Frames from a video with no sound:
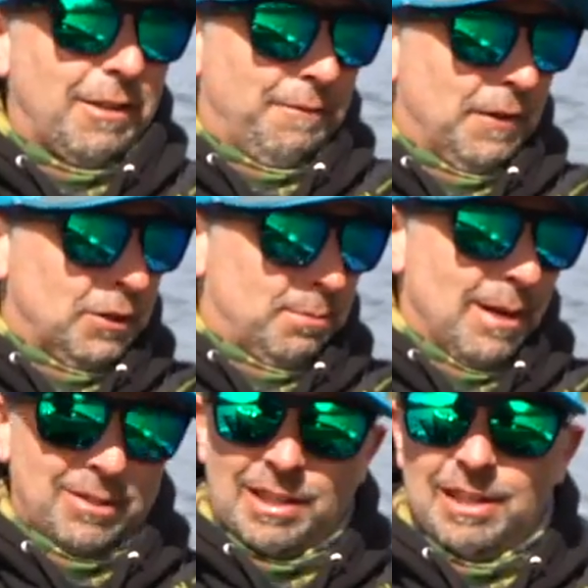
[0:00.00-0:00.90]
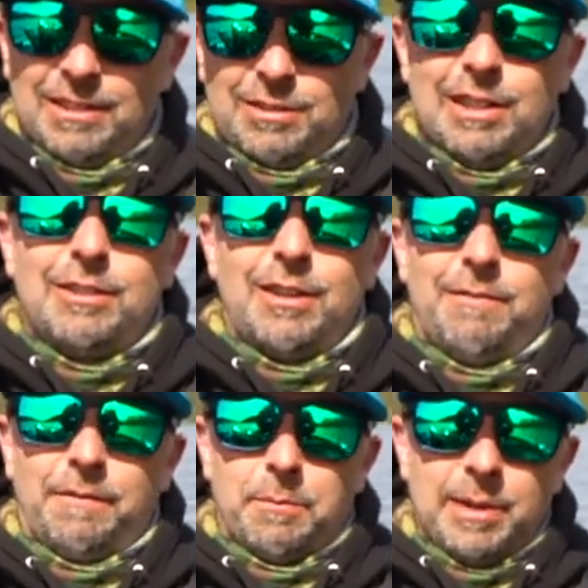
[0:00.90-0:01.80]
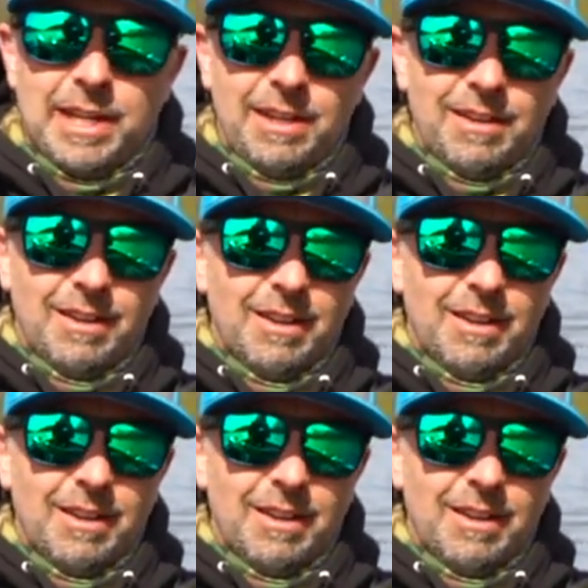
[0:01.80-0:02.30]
The first muskie of the season for me.